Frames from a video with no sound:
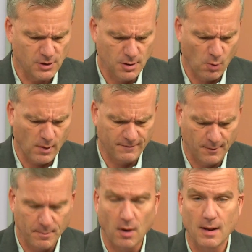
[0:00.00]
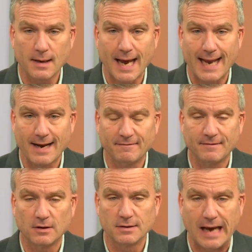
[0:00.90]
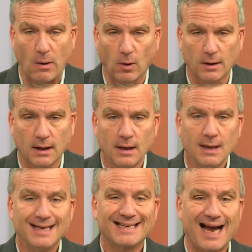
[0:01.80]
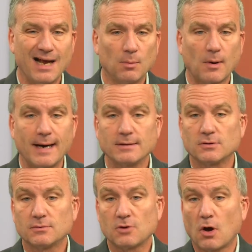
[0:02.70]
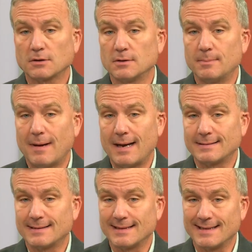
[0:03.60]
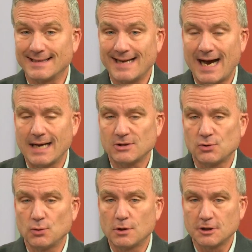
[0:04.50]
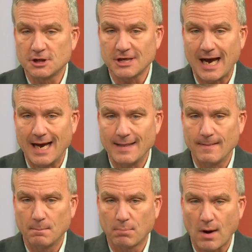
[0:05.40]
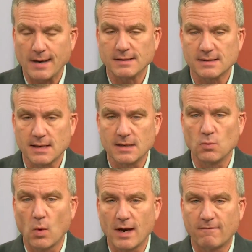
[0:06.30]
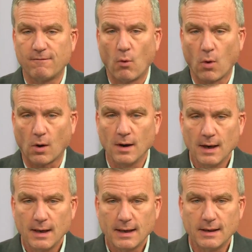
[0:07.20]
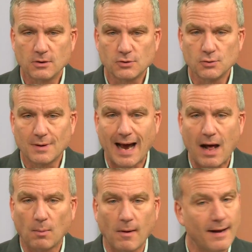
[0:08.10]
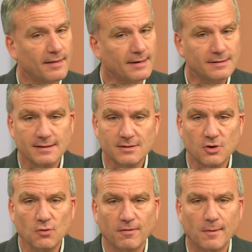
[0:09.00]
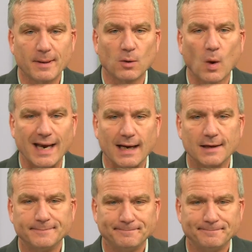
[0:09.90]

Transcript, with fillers: Good morning, football on NFL Network. Kyle Brandt talked about uh, the guys who could shine the brightest in week four. Here's who Kyle Brandt thinks is due for a big week.